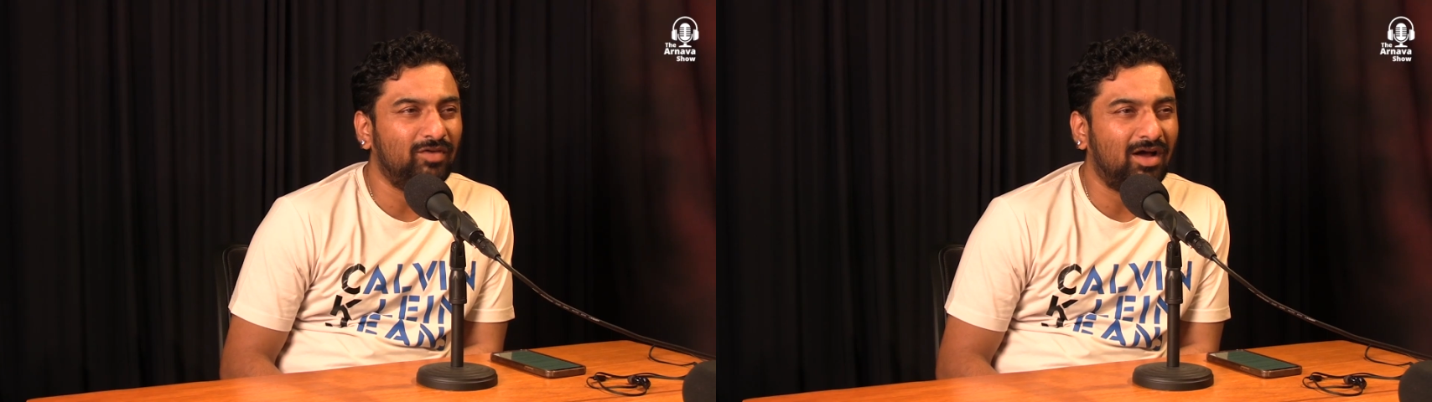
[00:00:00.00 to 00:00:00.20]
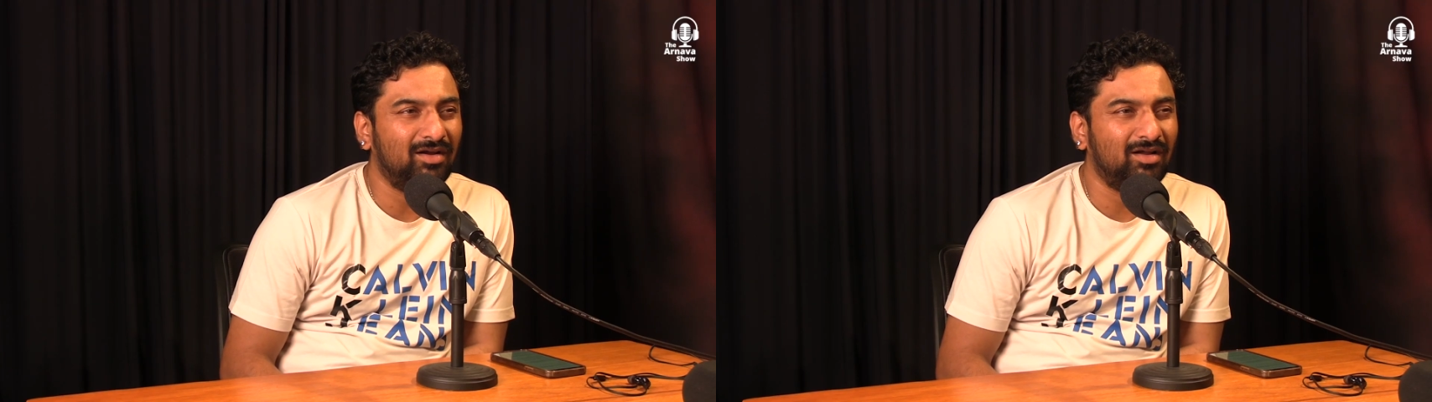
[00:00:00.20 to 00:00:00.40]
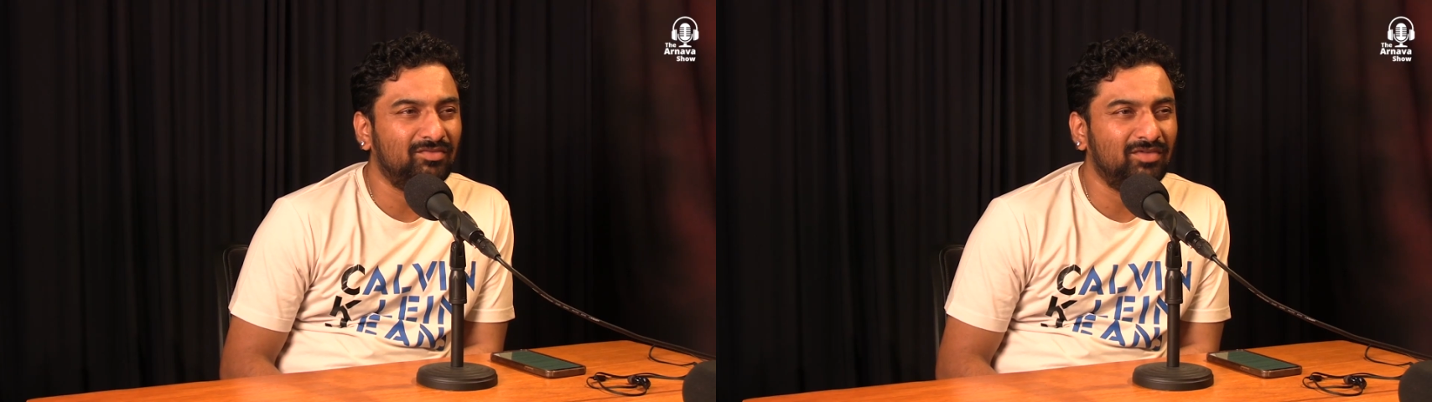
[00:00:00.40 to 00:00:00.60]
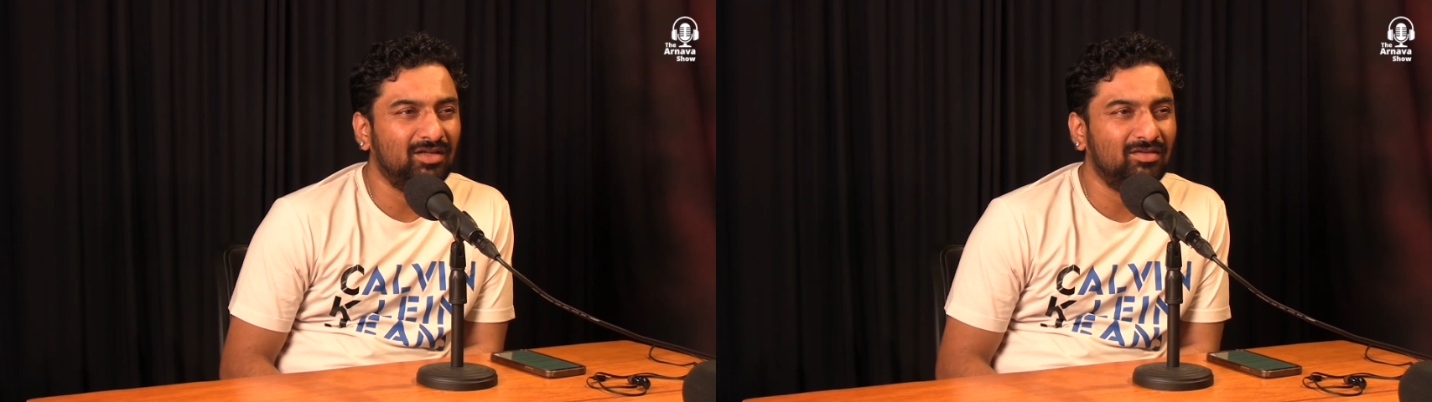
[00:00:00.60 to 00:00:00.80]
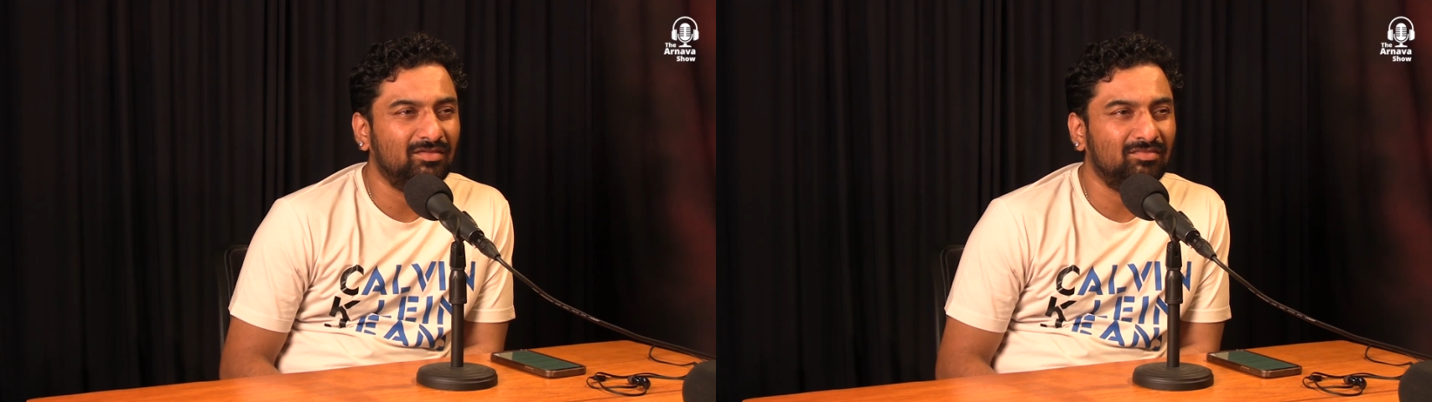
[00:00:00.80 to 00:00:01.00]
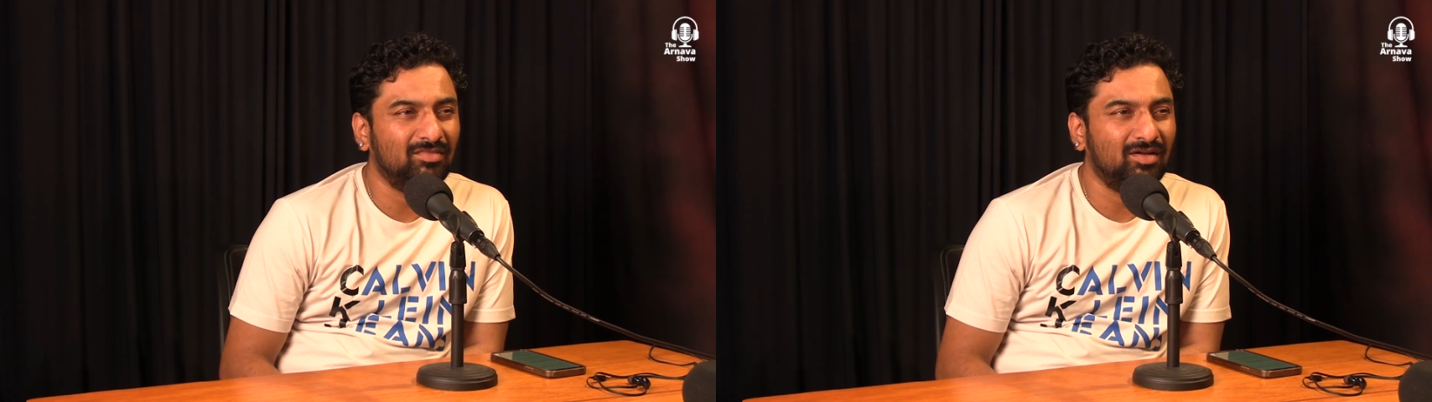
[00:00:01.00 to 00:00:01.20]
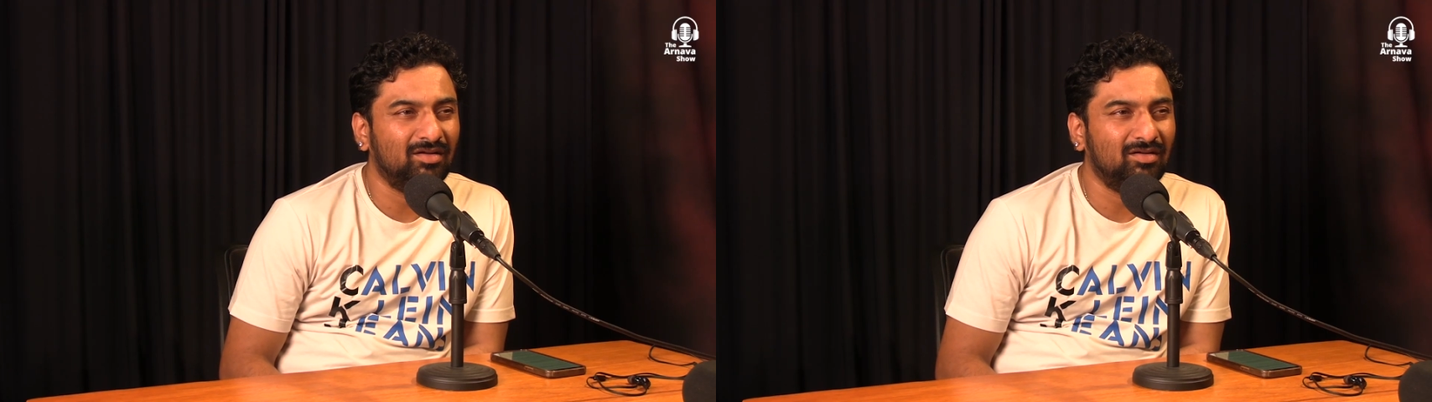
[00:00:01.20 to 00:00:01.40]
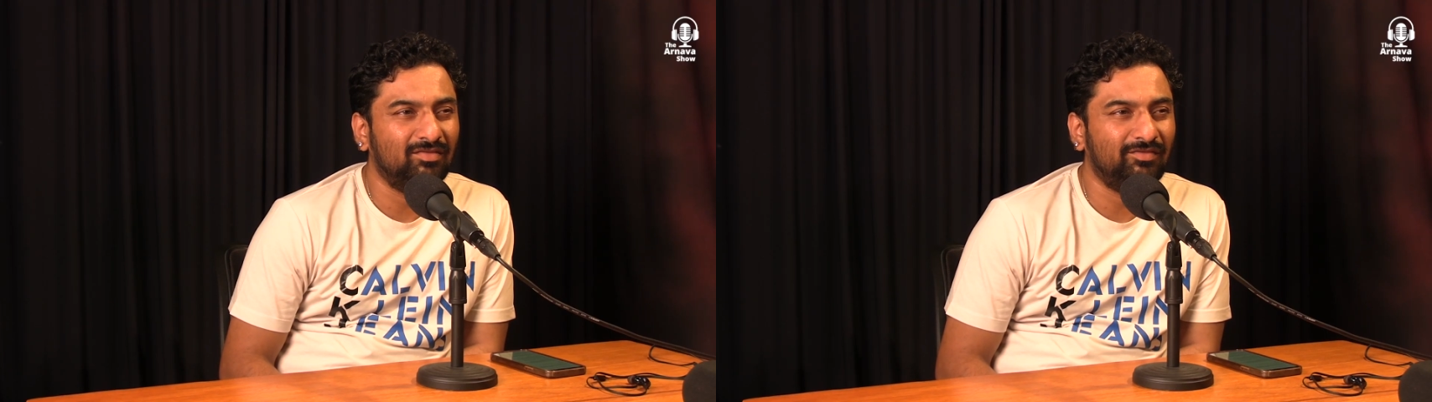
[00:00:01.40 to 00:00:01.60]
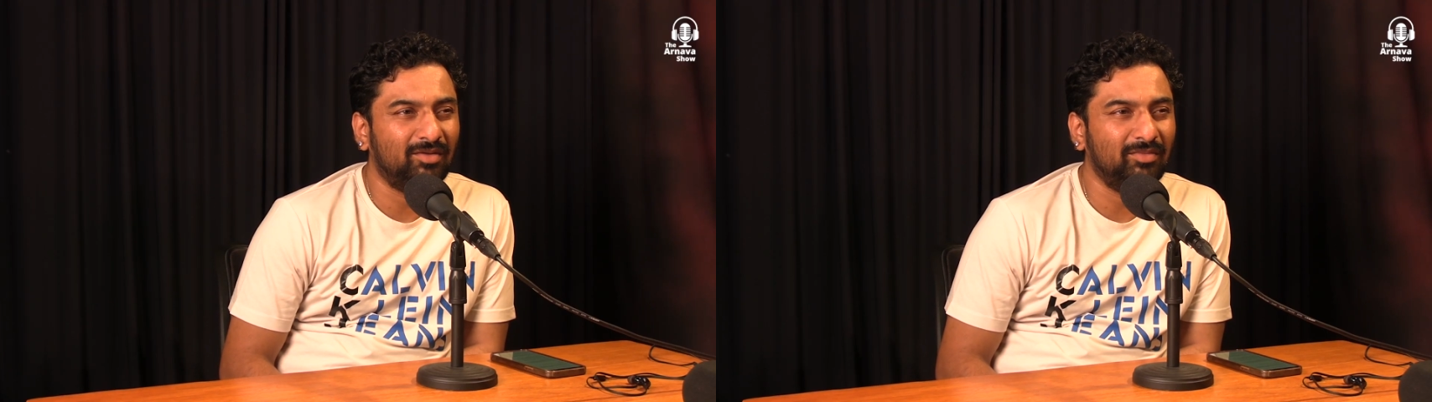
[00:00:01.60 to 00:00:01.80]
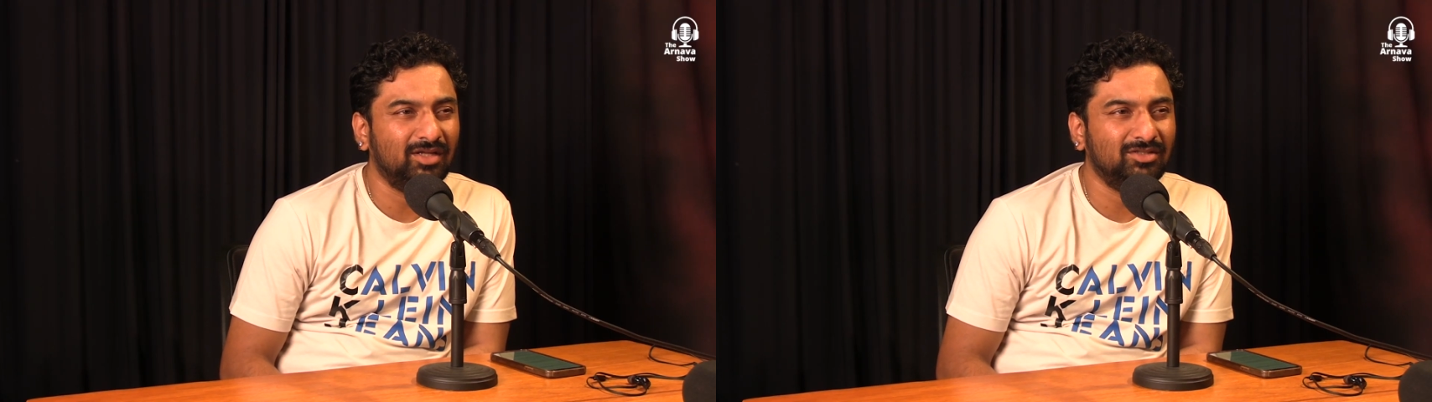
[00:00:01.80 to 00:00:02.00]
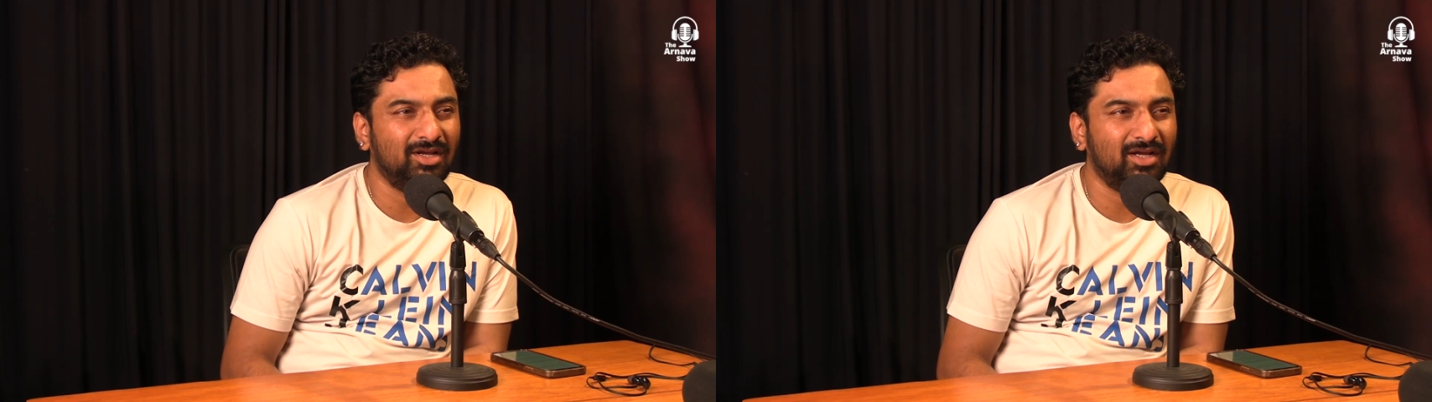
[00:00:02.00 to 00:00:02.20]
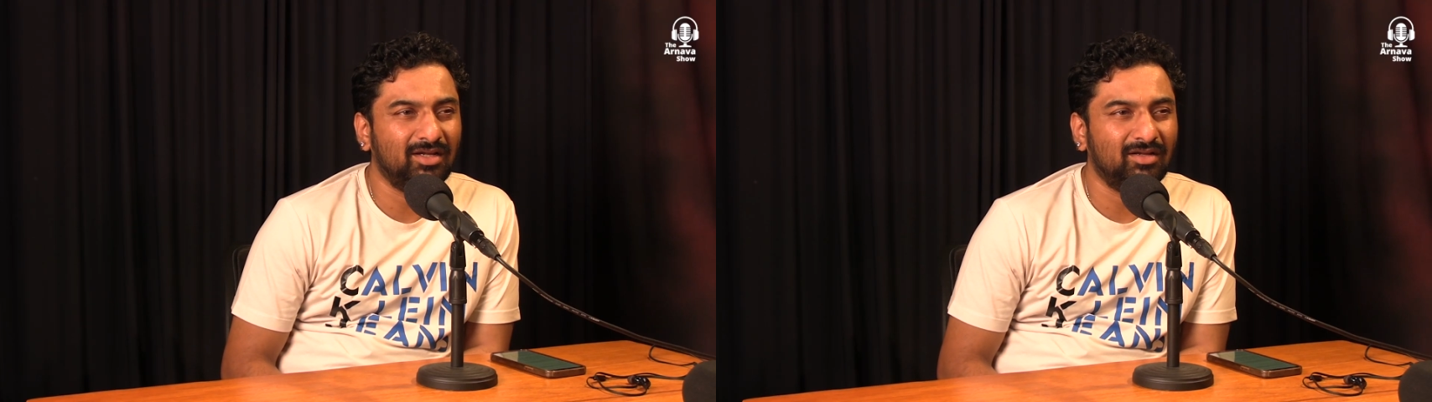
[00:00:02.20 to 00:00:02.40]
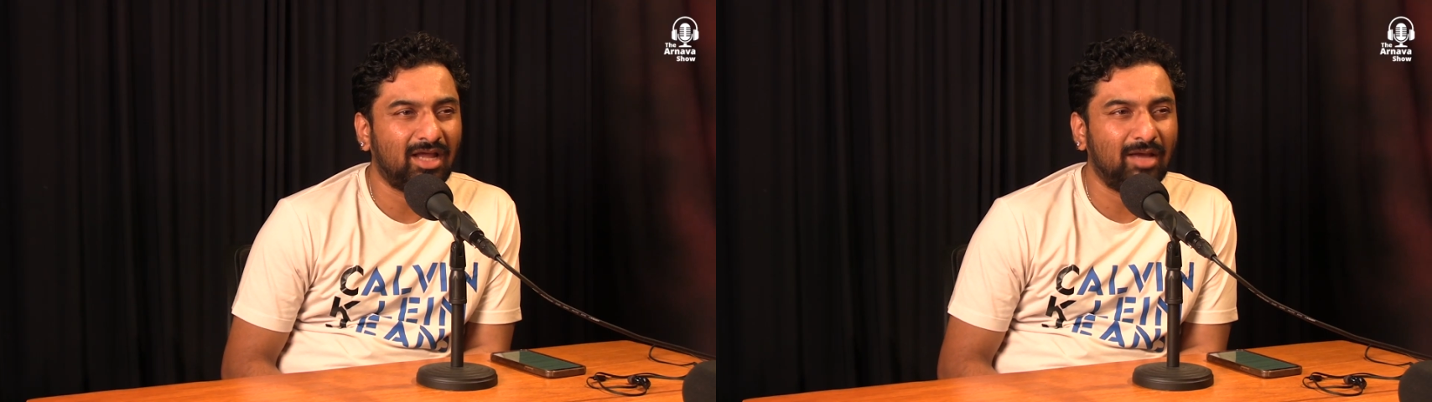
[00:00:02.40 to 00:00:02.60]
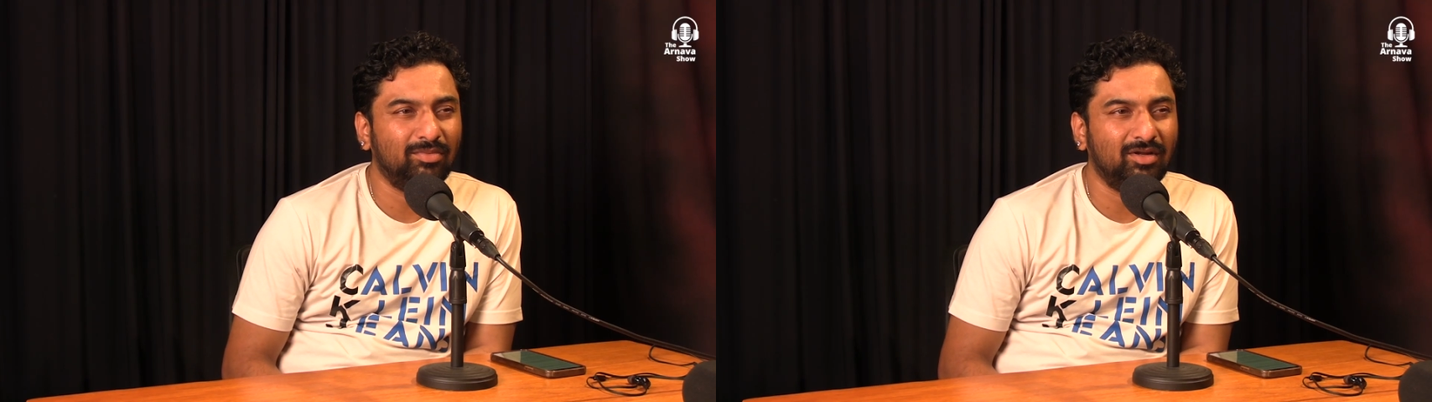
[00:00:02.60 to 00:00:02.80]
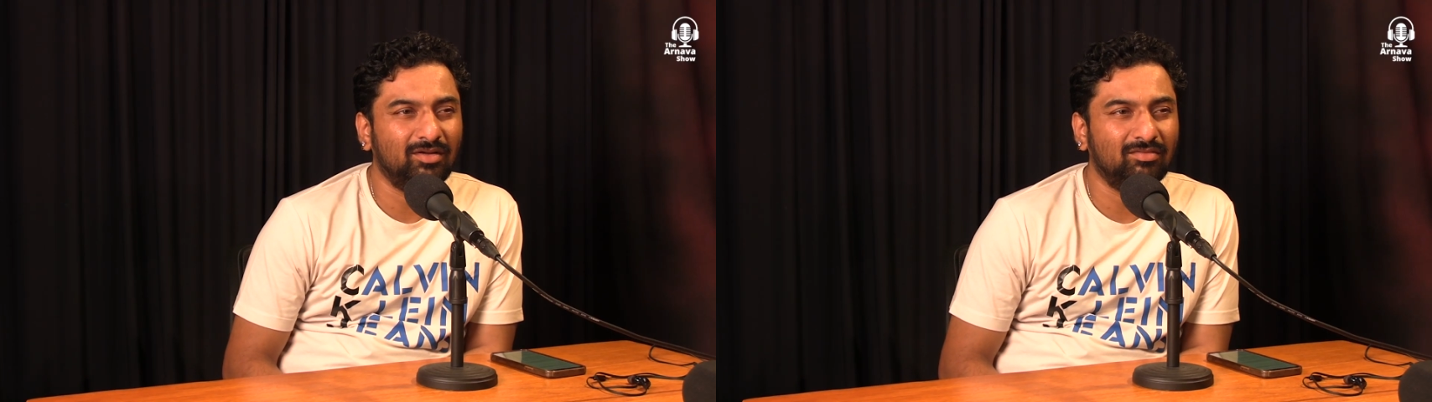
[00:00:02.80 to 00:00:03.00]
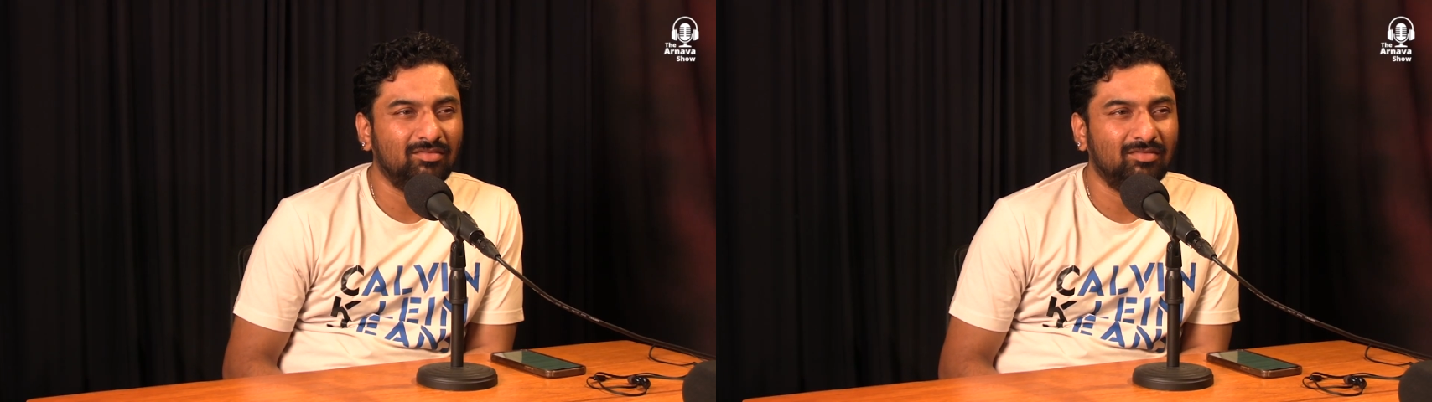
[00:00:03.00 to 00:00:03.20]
far are we from AGI happening?